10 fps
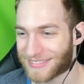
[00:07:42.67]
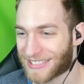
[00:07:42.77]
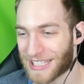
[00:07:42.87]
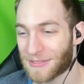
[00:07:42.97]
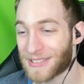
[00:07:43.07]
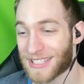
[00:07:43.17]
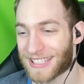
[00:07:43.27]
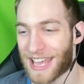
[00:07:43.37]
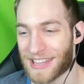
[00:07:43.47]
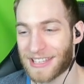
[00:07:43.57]
This was,
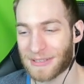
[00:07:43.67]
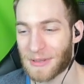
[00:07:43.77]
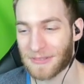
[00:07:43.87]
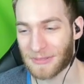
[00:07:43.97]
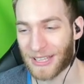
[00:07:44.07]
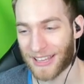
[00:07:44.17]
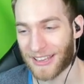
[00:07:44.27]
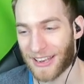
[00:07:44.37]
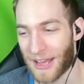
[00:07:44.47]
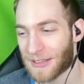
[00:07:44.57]
yeah, this was really
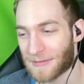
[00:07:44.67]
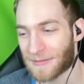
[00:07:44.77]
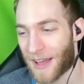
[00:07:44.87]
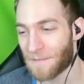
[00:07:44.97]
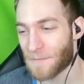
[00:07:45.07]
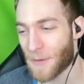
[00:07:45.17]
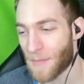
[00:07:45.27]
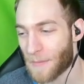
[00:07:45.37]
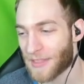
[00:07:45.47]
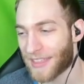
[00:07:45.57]
good. I, I
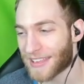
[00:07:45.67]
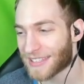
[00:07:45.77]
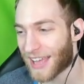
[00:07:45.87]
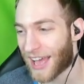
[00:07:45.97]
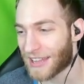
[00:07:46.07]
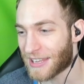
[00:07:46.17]
remember this. I